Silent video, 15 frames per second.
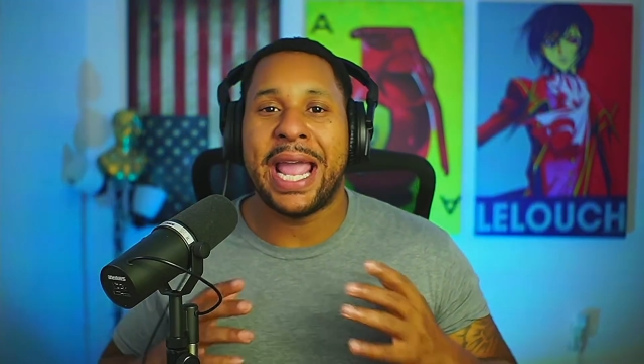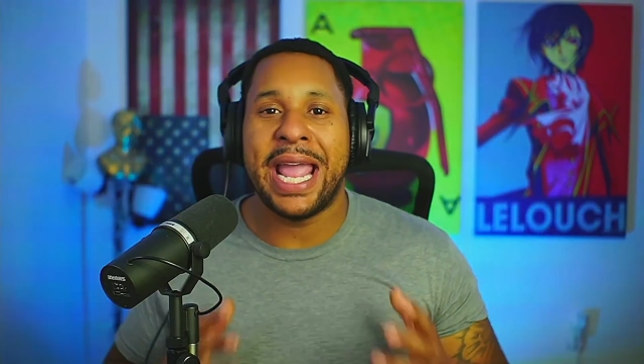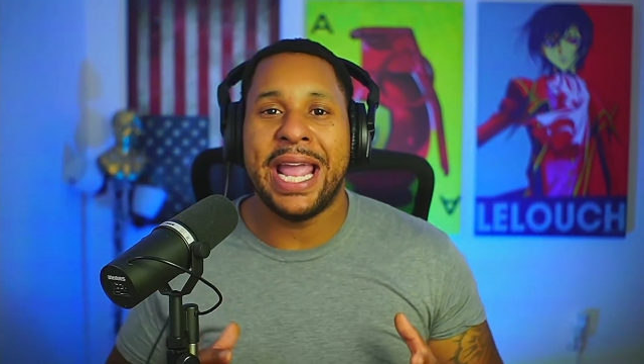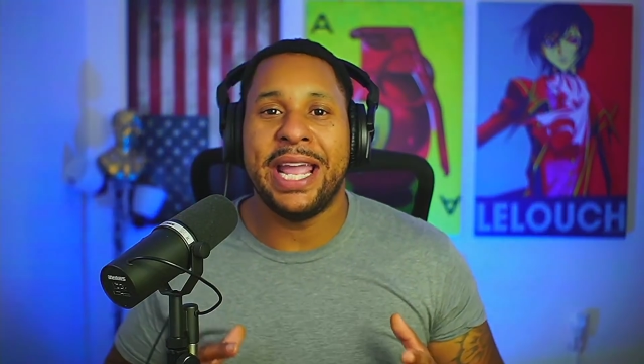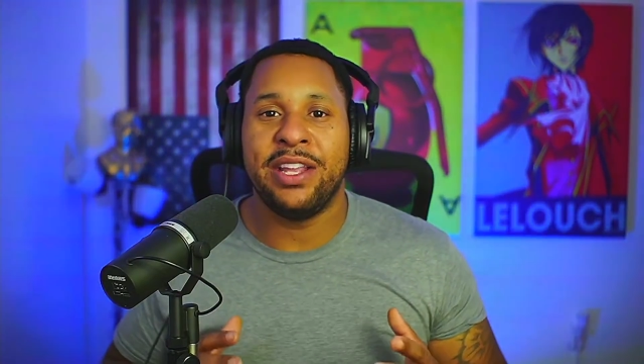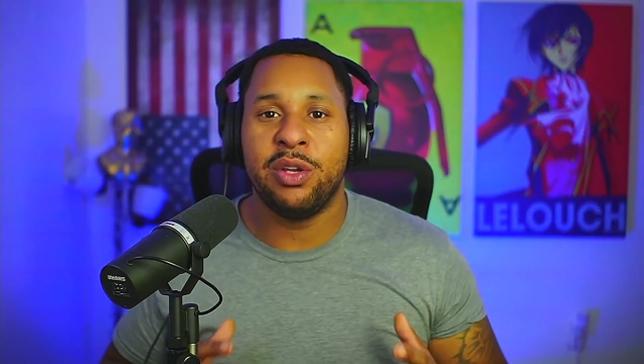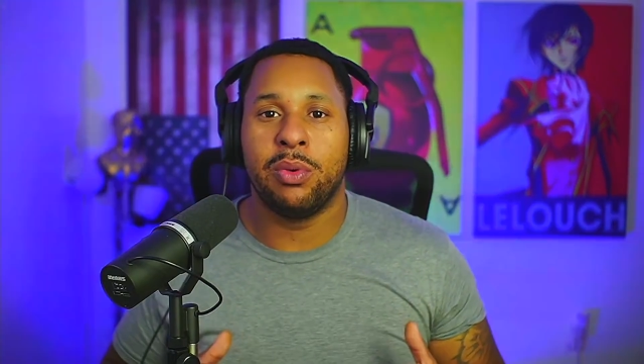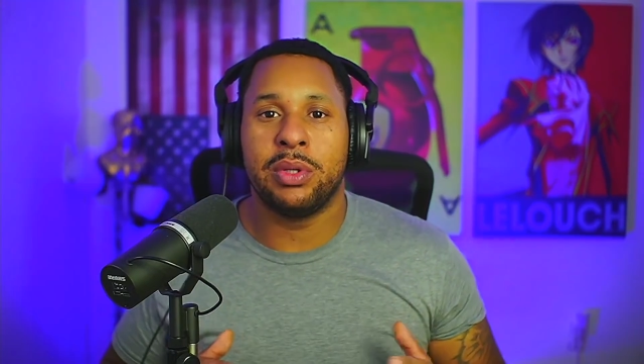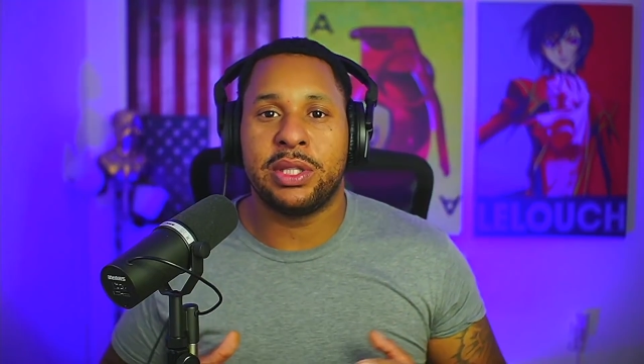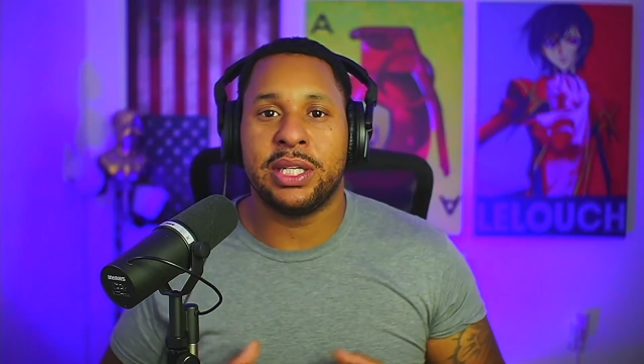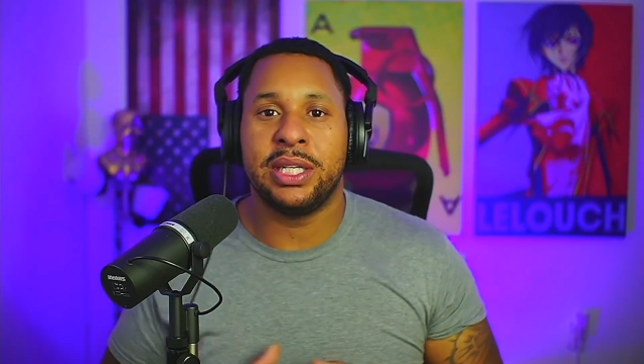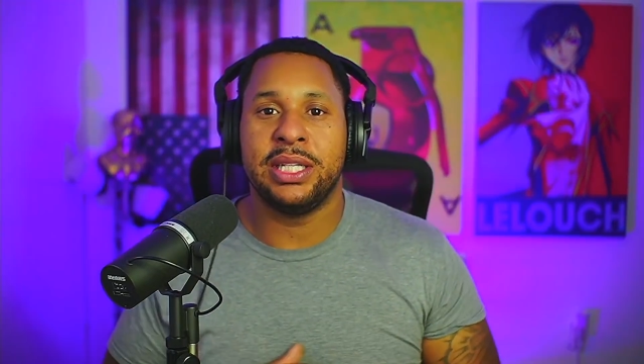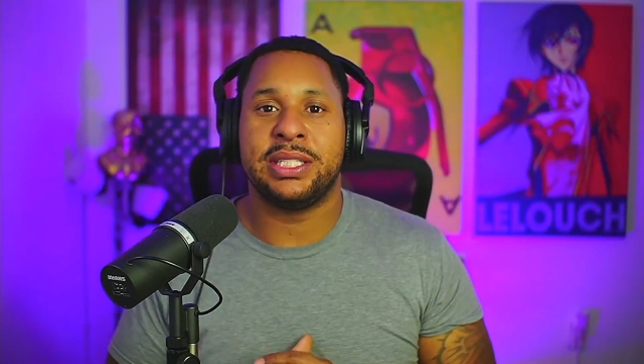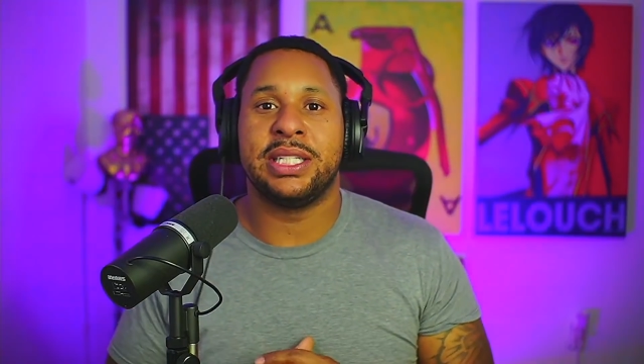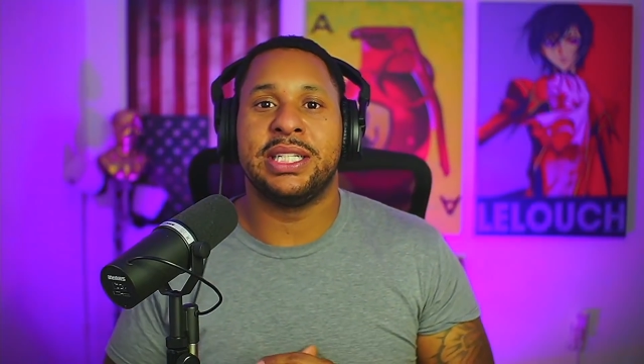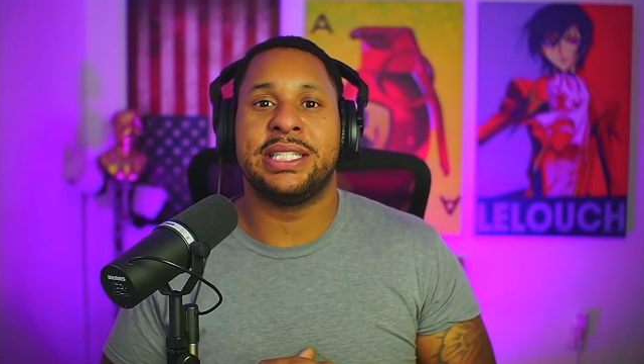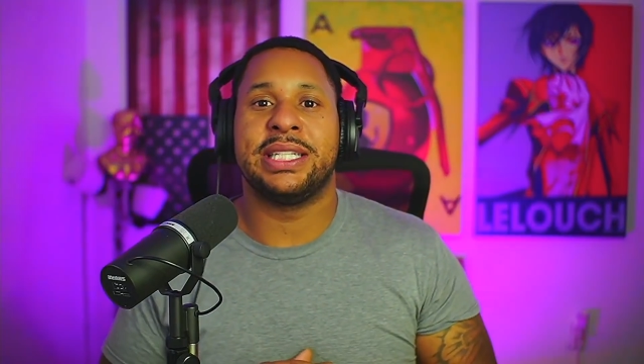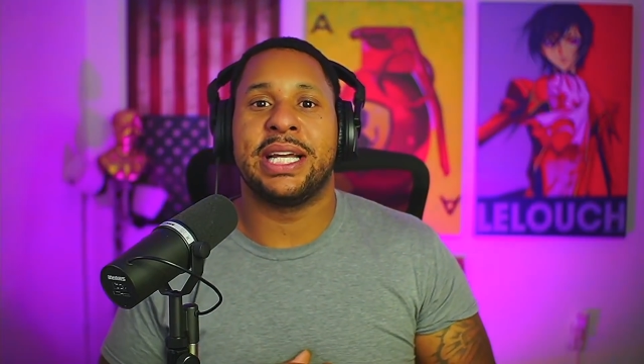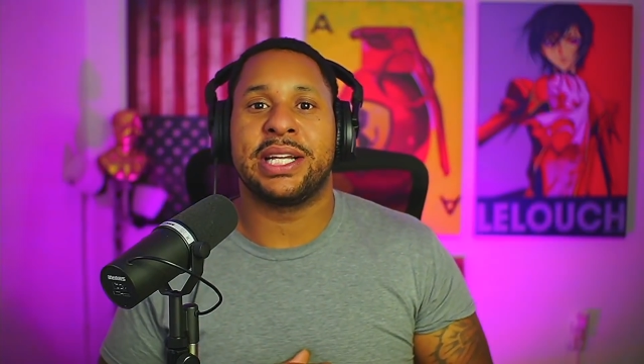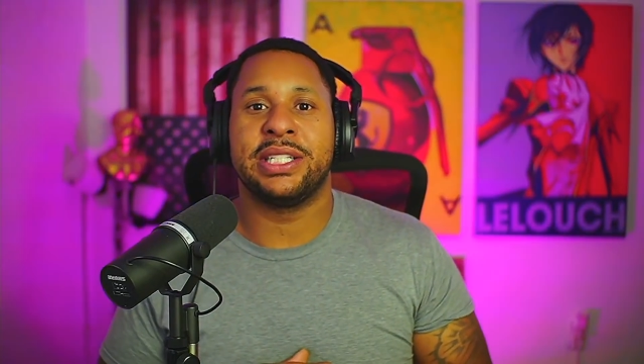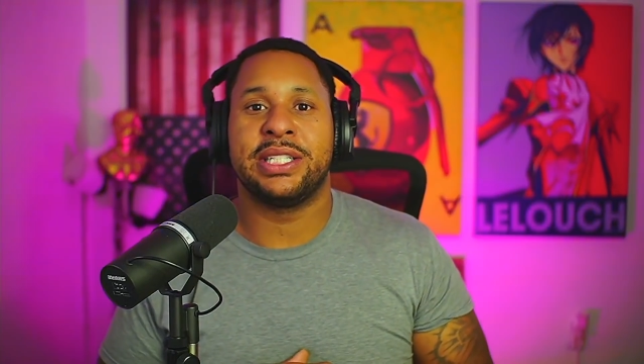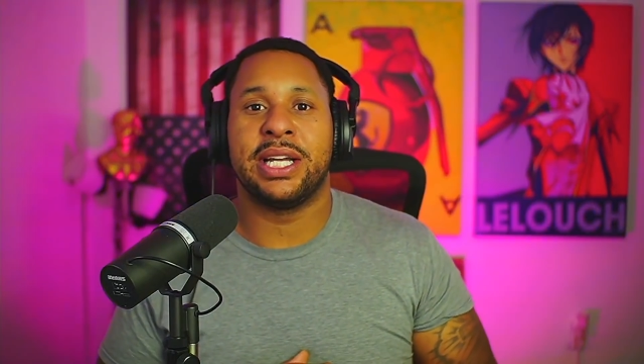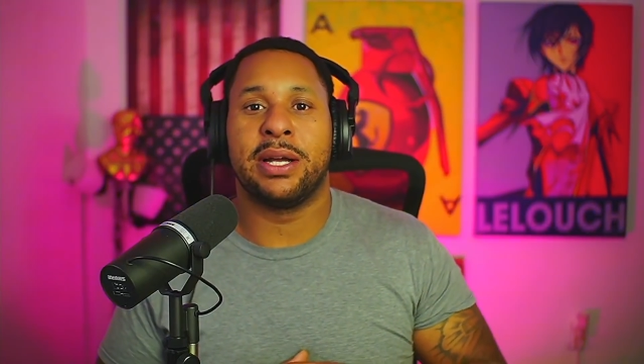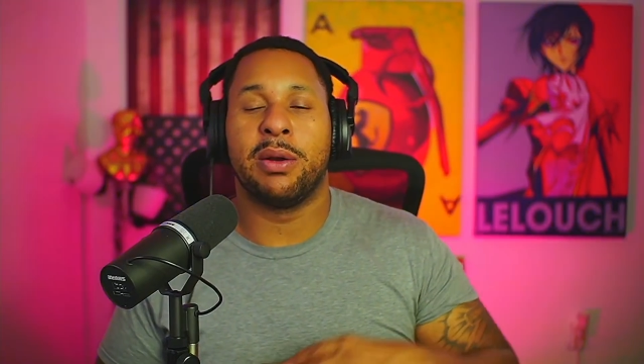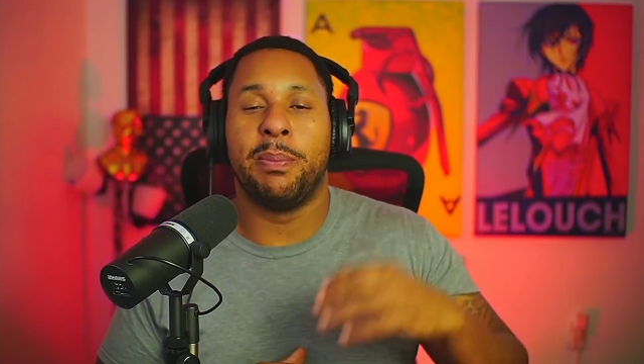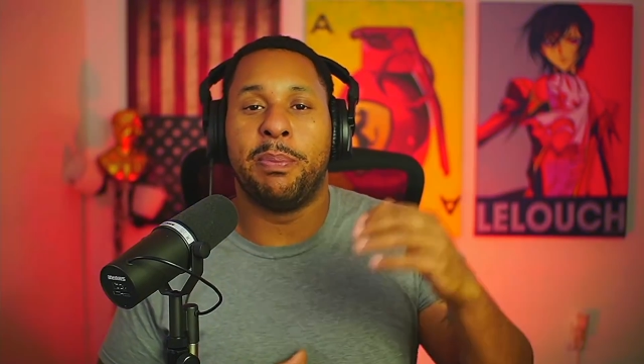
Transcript: and you want the link to the second channel,